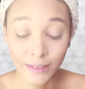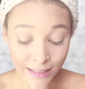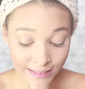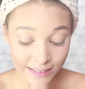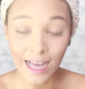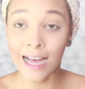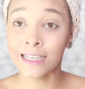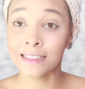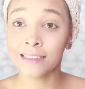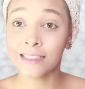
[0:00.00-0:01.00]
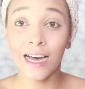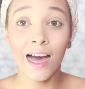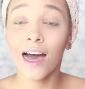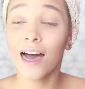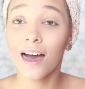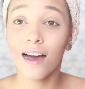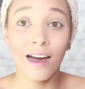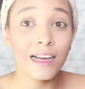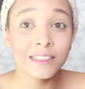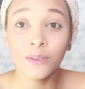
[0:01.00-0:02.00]
minutes and
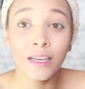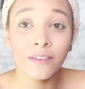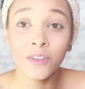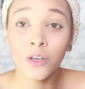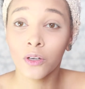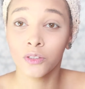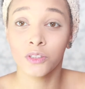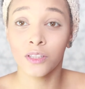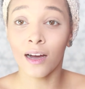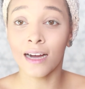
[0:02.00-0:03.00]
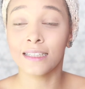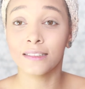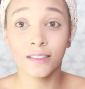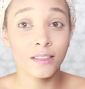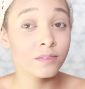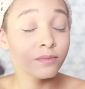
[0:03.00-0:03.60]
I still haven't even got onto the eyes.